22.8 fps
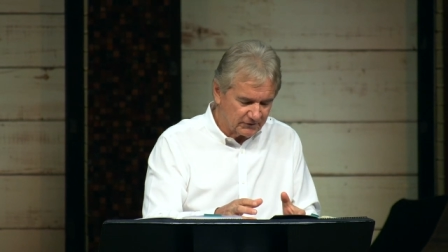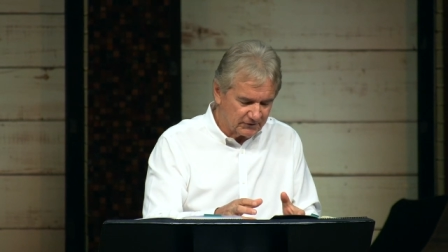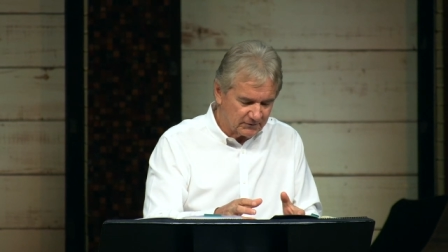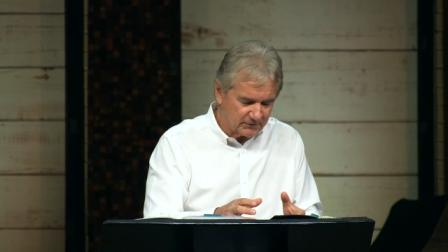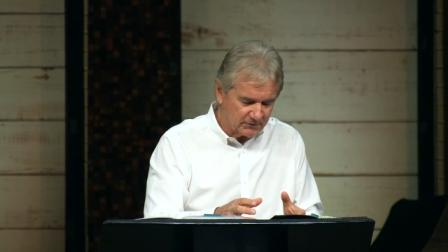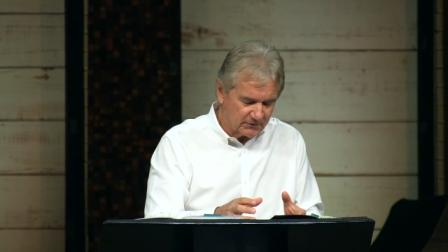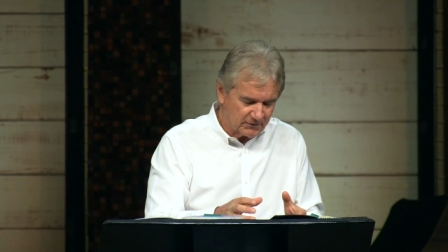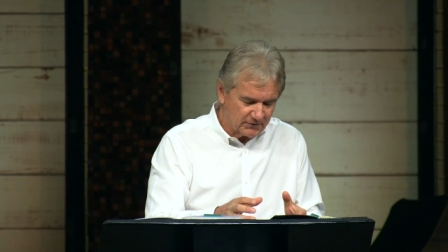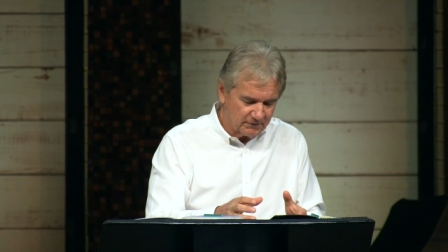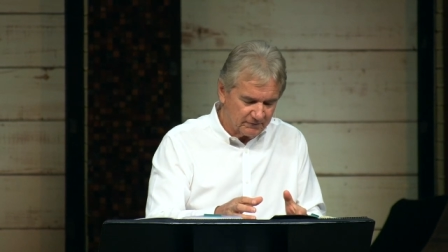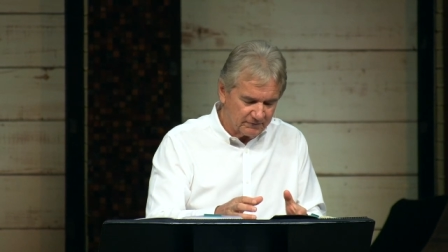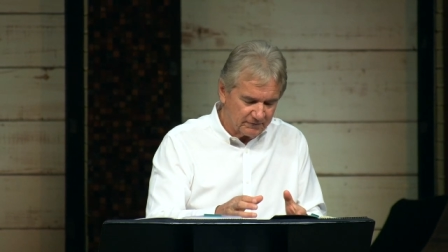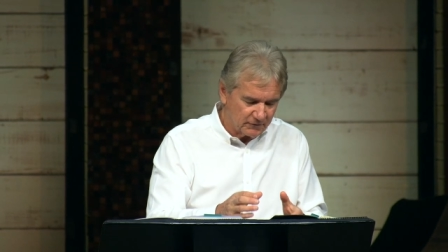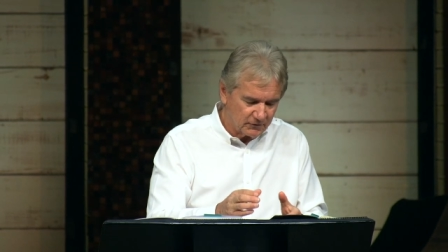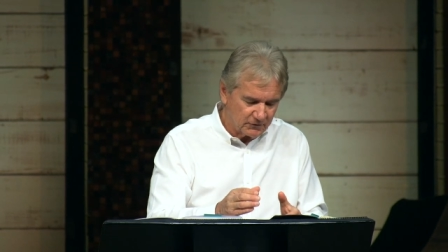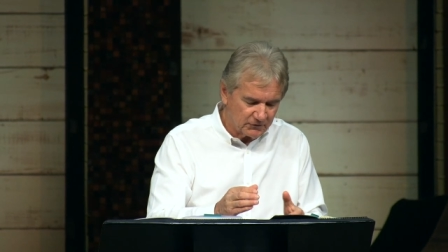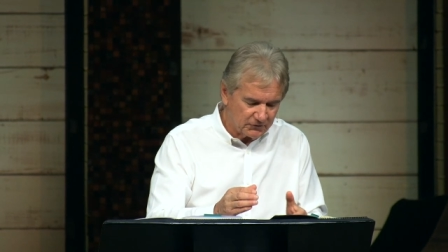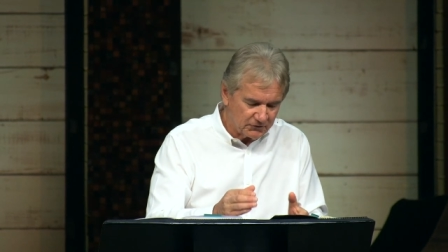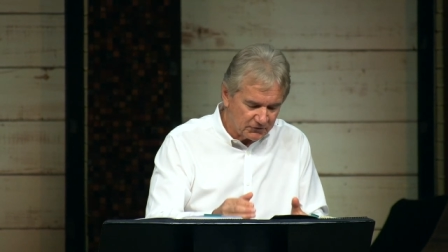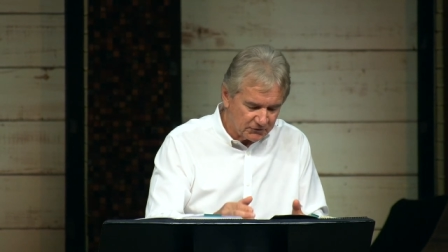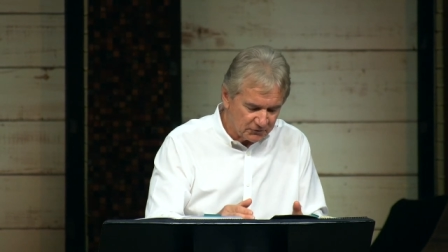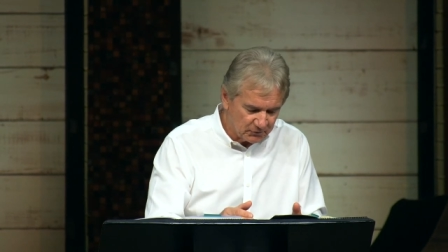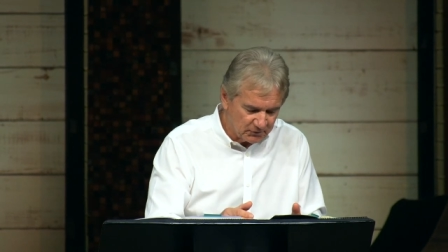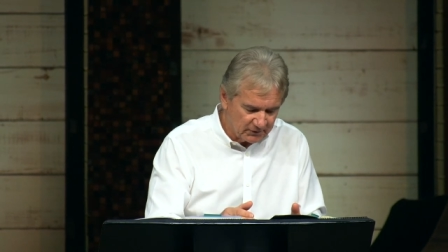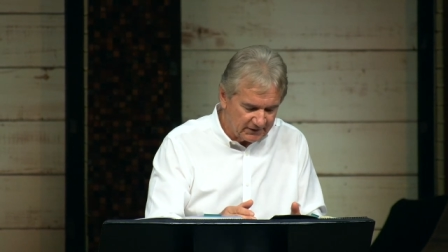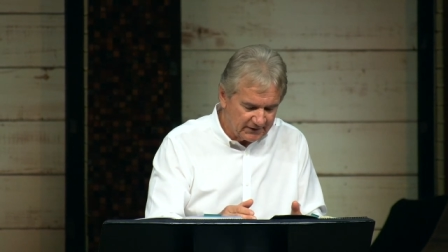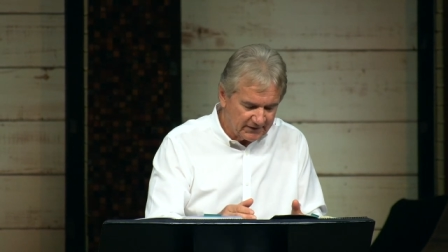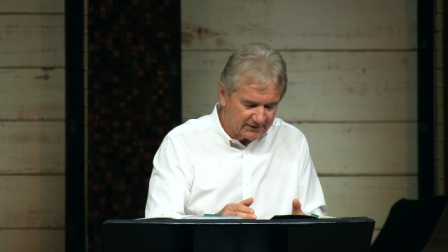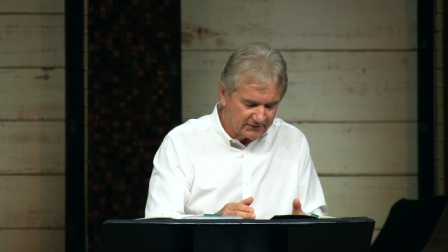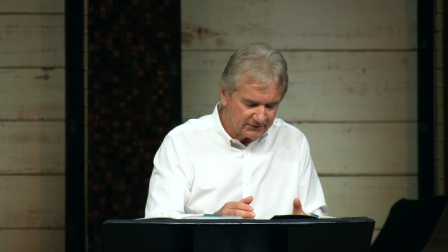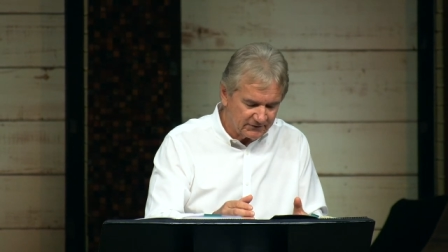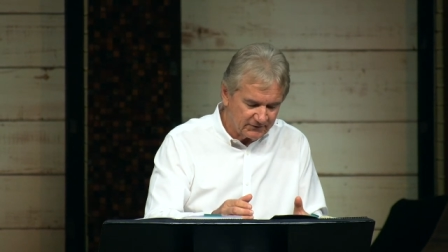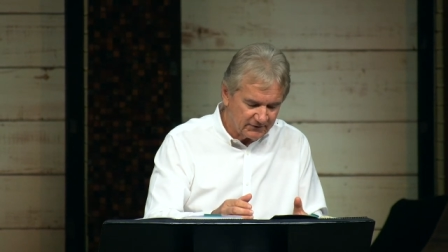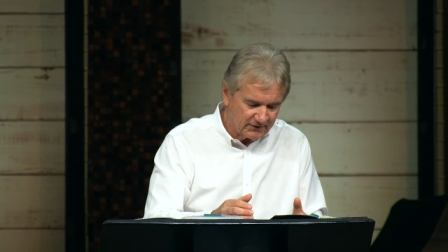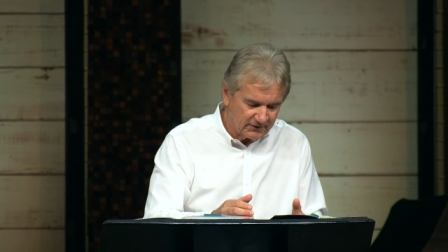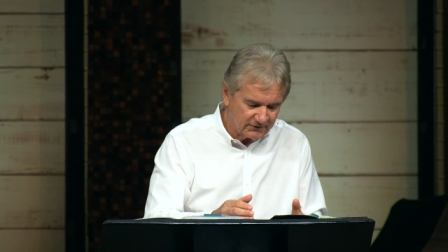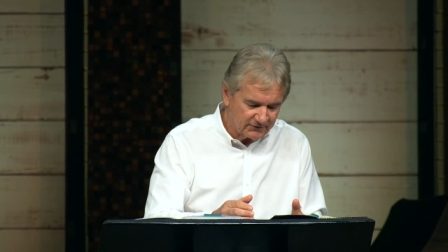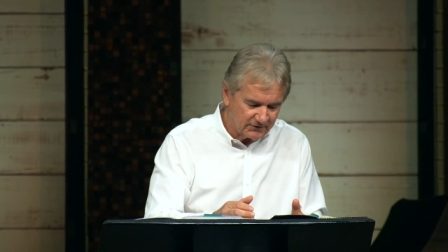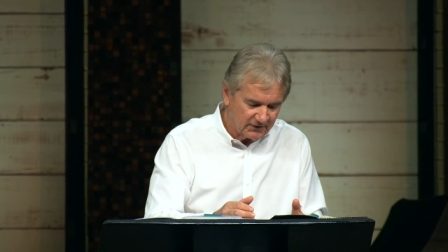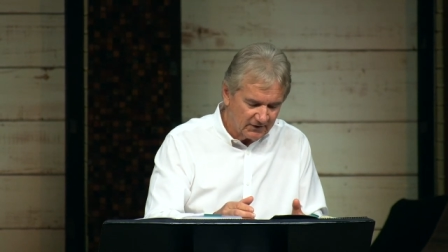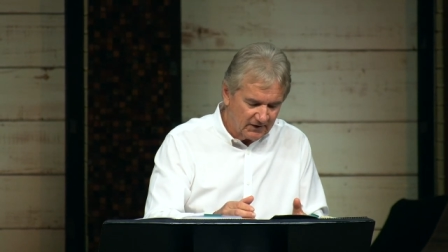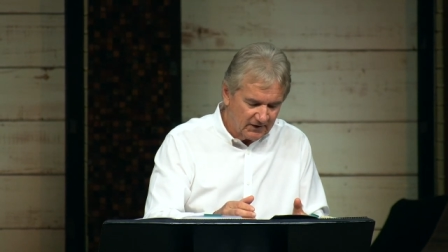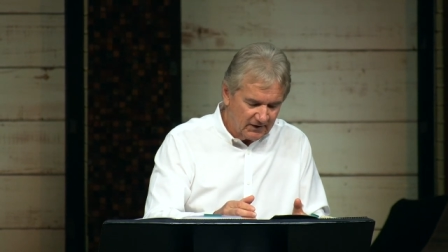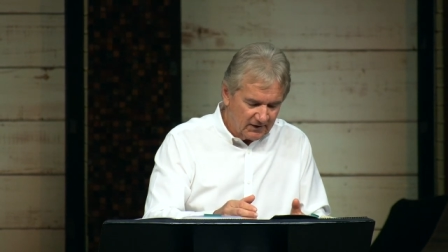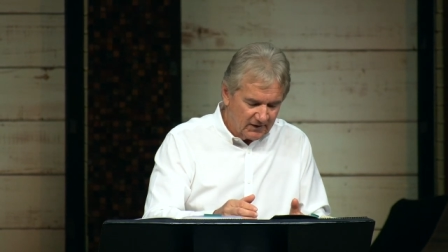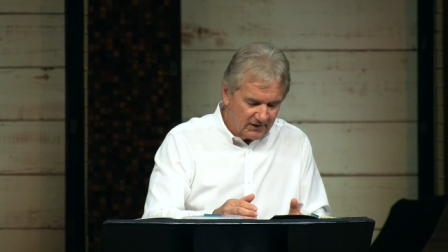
In the first three, it says,